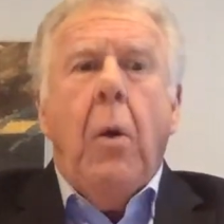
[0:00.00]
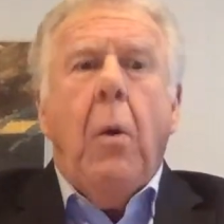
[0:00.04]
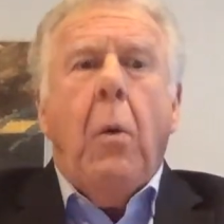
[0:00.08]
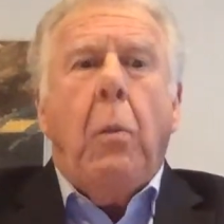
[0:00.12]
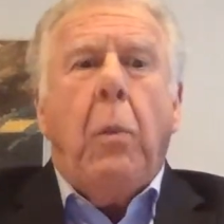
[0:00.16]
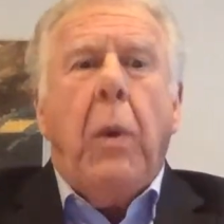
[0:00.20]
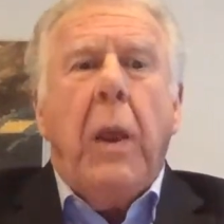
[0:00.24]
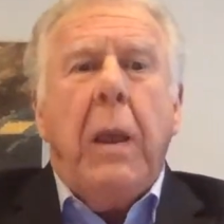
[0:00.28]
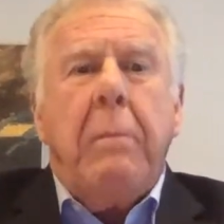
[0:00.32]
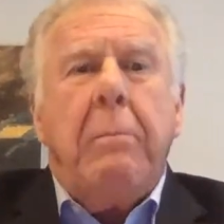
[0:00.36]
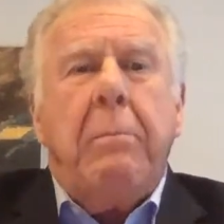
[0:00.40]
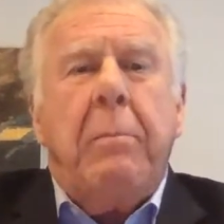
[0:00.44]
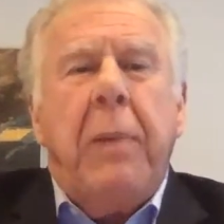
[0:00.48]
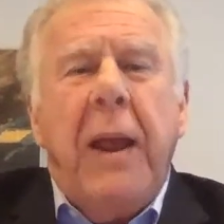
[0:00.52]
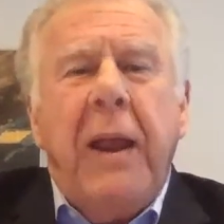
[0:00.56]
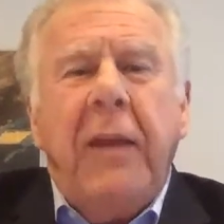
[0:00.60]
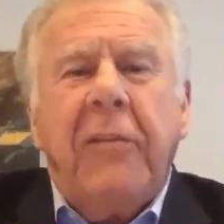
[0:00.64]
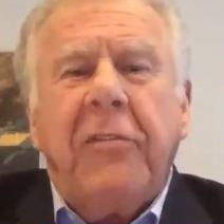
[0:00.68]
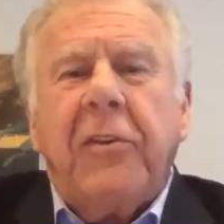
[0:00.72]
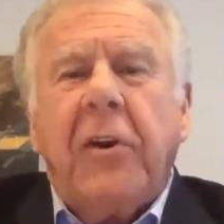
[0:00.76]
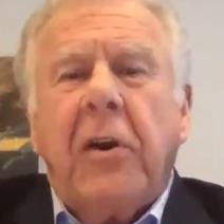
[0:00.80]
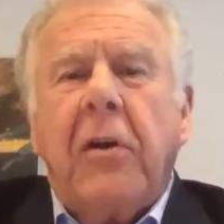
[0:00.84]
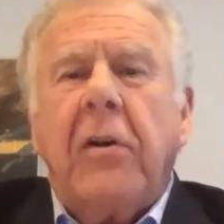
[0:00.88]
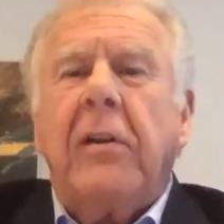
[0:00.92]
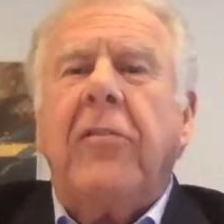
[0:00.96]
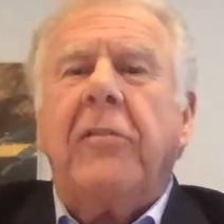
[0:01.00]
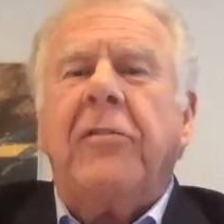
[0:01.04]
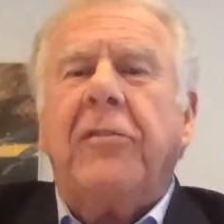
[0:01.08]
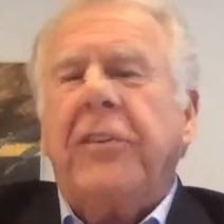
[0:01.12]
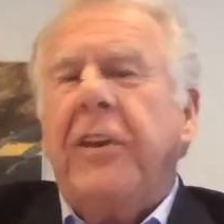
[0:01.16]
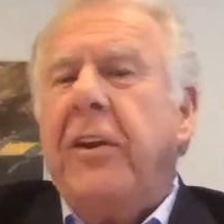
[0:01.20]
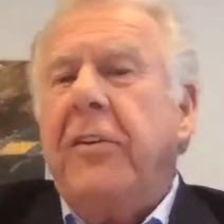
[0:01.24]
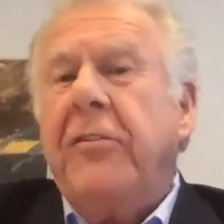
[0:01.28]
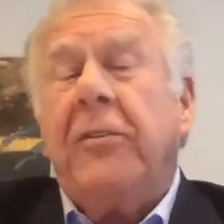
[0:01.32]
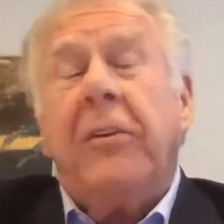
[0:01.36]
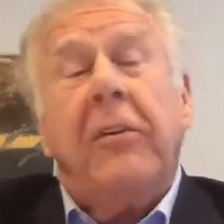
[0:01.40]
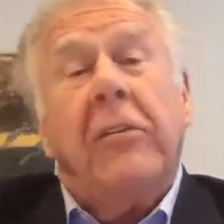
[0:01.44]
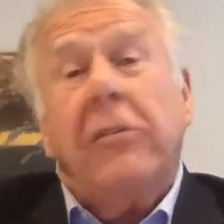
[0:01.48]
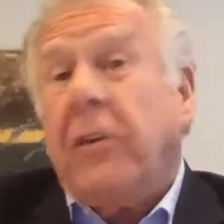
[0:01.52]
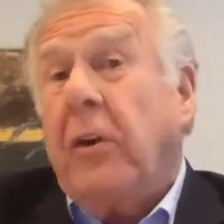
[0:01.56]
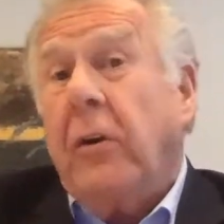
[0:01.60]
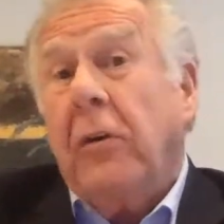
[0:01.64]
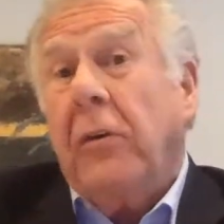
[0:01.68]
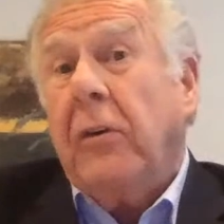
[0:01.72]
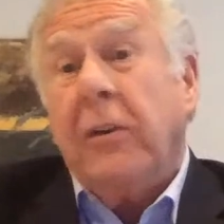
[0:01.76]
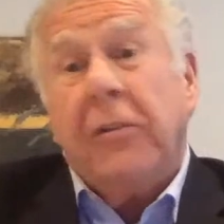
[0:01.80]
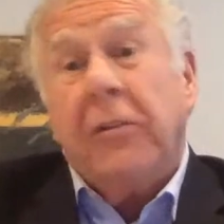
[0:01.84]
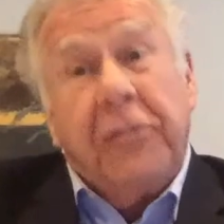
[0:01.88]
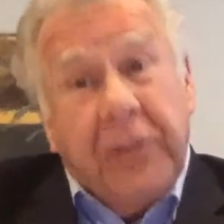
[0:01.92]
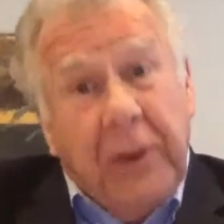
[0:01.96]
We base our decisions
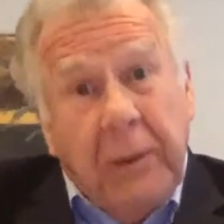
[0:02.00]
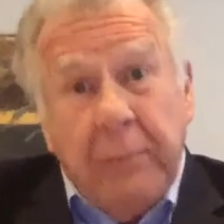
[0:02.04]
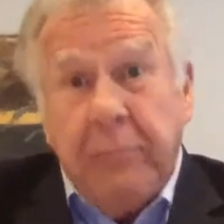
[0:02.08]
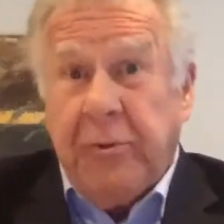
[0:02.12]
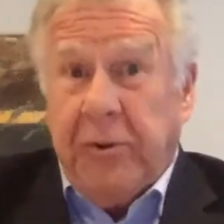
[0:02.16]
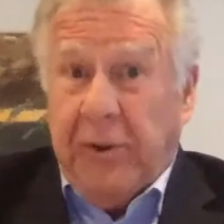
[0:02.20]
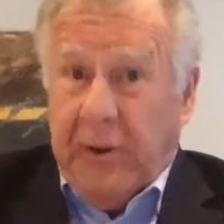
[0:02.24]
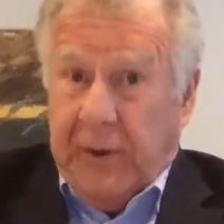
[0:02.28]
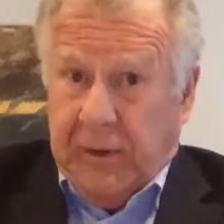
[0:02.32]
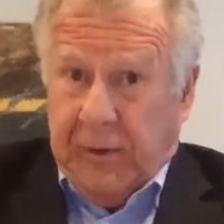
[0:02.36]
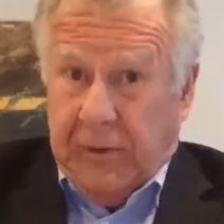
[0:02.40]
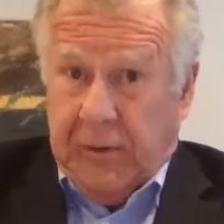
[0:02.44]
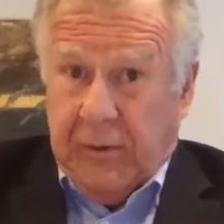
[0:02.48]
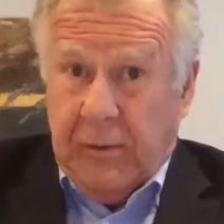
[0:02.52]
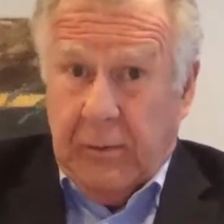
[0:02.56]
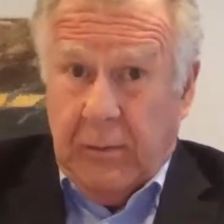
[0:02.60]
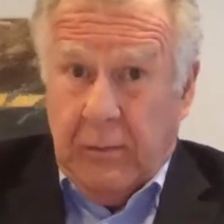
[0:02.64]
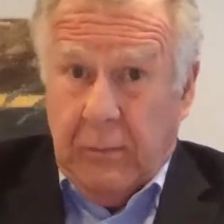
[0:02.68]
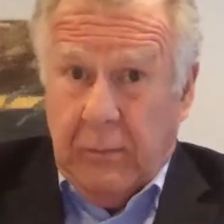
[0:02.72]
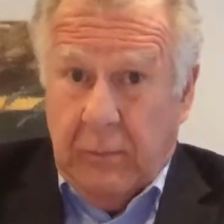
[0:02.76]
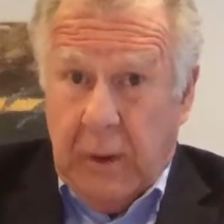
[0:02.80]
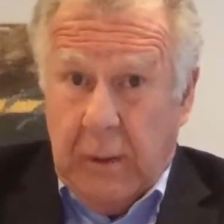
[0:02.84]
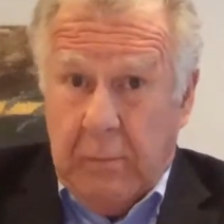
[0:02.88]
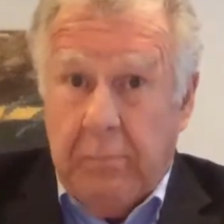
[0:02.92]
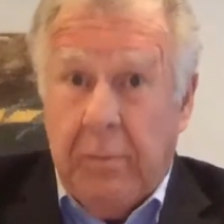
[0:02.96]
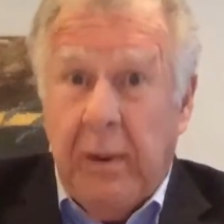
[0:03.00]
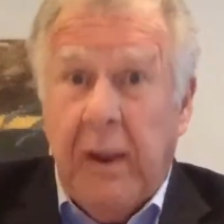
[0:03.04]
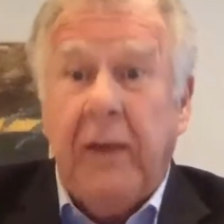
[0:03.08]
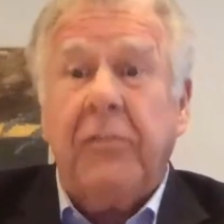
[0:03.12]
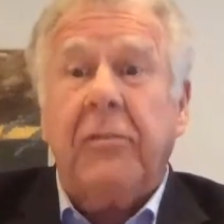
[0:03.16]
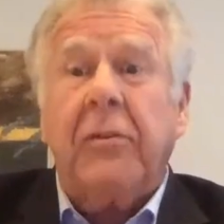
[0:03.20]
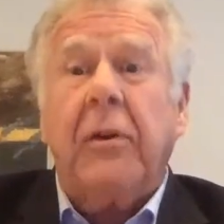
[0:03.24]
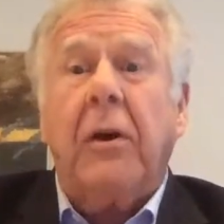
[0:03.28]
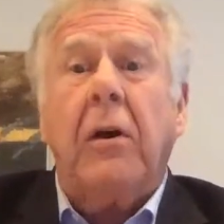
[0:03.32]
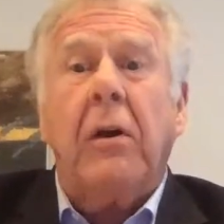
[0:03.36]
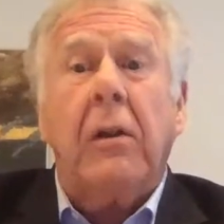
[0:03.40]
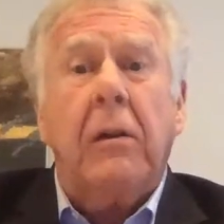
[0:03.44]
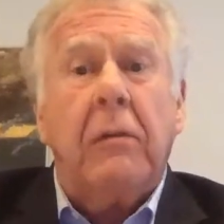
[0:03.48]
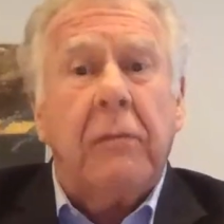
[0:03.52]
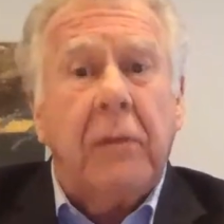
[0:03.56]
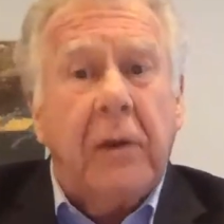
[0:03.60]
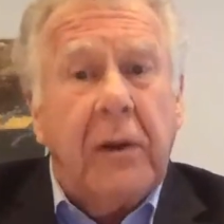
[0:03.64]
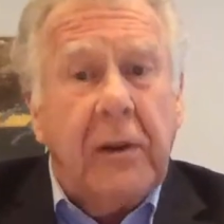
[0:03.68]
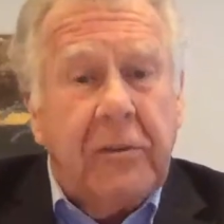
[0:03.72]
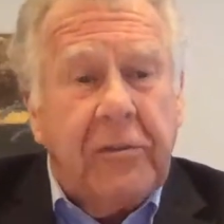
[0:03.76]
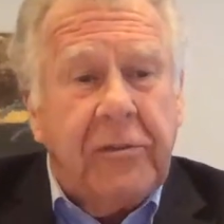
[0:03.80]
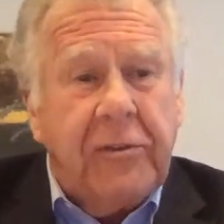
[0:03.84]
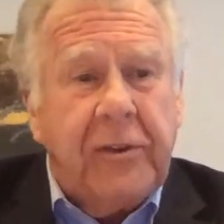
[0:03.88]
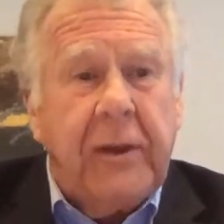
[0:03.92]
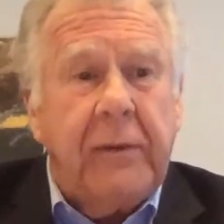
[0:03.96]
on assumptions. We base all of
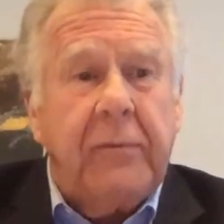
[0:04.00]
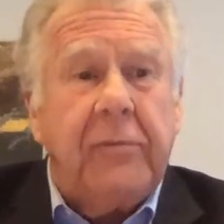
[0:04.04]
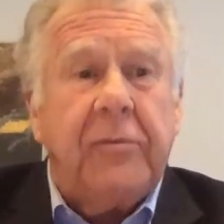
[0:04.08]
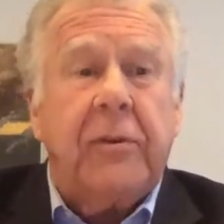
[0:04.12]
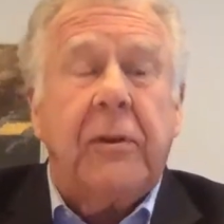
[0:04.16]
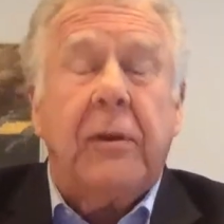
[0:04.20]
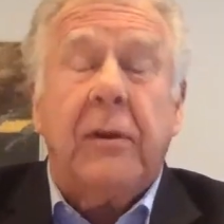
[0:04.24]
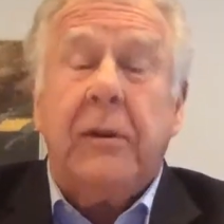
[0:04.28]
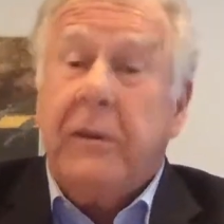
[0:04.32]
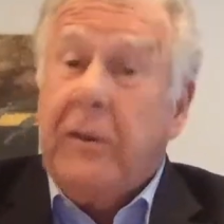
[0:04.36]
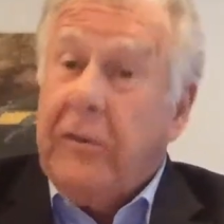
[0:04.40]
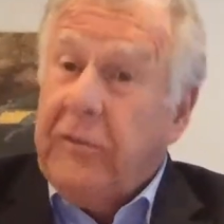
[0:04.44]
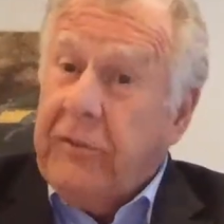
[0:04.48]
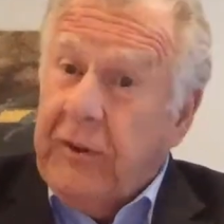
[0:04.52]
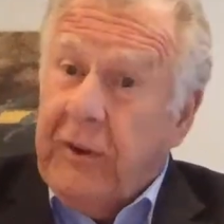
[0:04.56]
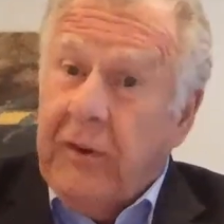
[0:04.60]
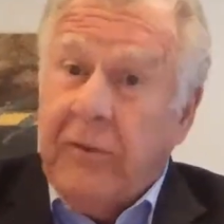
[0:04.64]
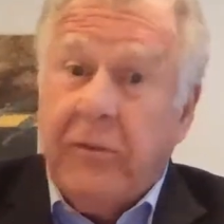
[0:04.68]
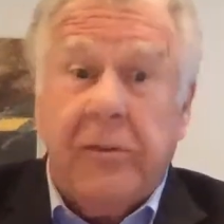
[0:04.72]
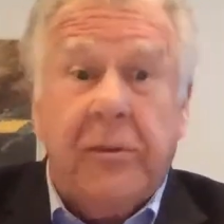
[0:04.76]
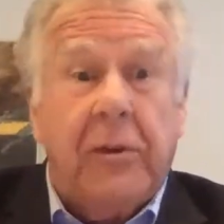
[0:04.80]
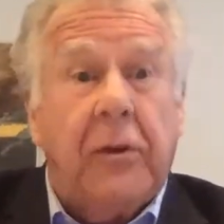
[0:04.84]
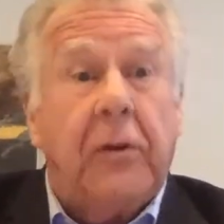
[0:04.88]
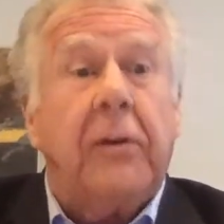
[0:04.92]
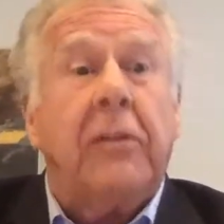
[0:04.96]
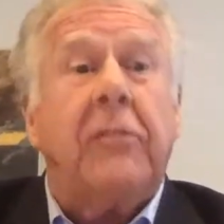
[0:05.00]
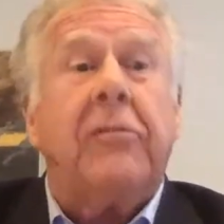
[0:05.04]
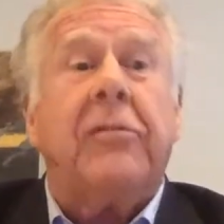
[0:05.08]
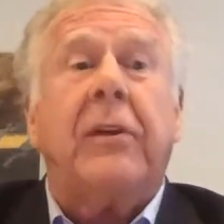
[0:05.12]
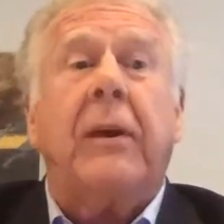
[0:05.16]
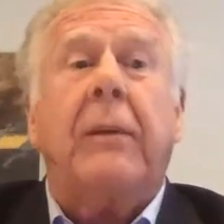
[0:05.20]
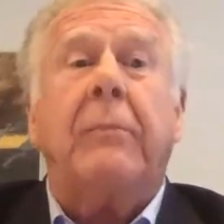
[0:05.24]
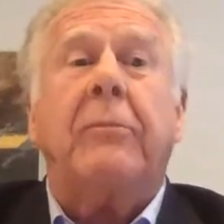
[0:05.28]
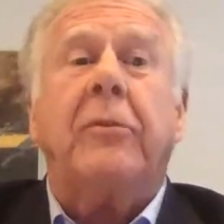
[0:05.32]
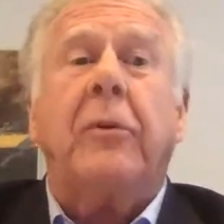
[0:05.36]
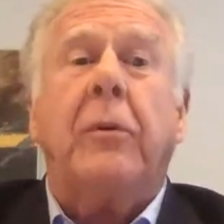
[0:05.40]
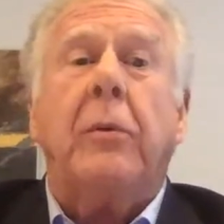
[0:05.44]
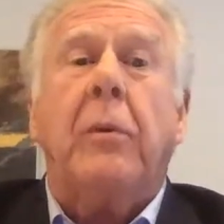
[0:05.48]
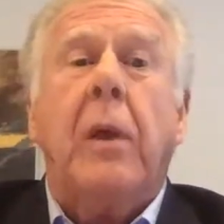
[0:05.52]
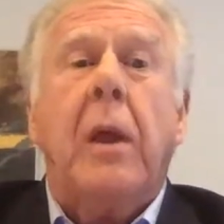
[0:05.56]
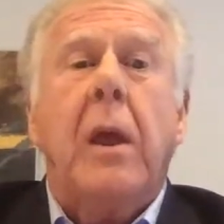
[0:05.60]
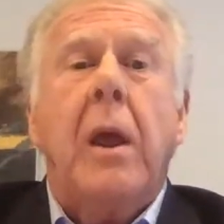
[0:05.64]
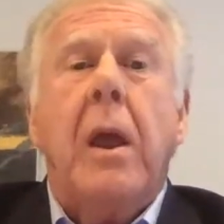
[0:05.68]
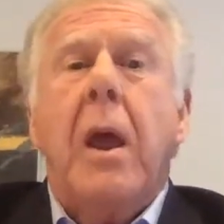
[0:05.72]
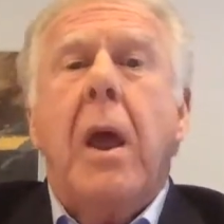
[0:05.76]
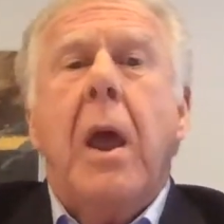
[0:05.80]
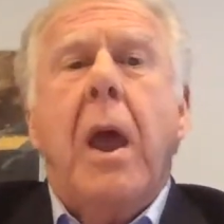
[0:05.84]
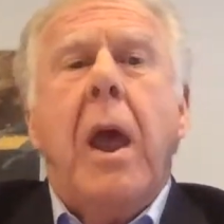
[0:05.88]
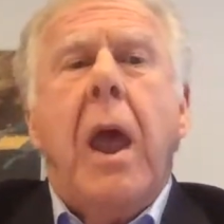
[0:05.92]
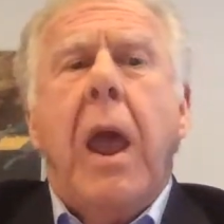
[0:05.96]
our decisions on assumptions,
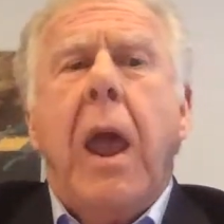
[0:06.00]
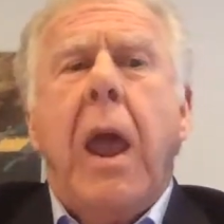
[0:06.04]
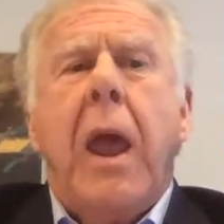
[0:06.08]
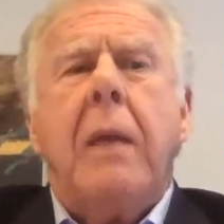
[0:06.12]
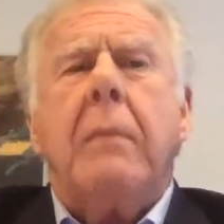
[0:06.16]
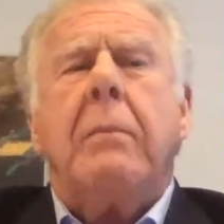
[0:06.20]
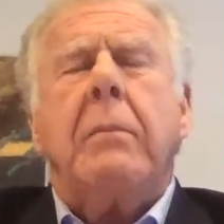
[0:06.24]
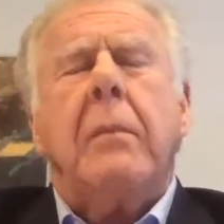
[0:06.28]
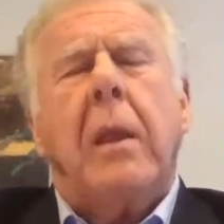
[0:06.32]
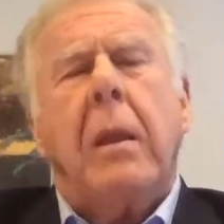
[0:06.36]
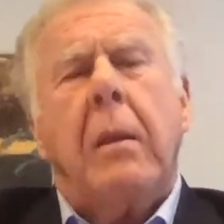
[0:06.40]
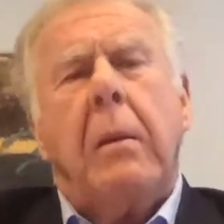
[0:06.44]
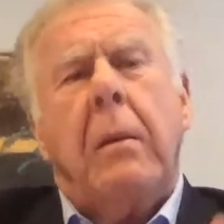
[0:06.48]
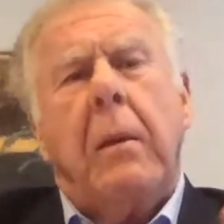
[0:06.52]
and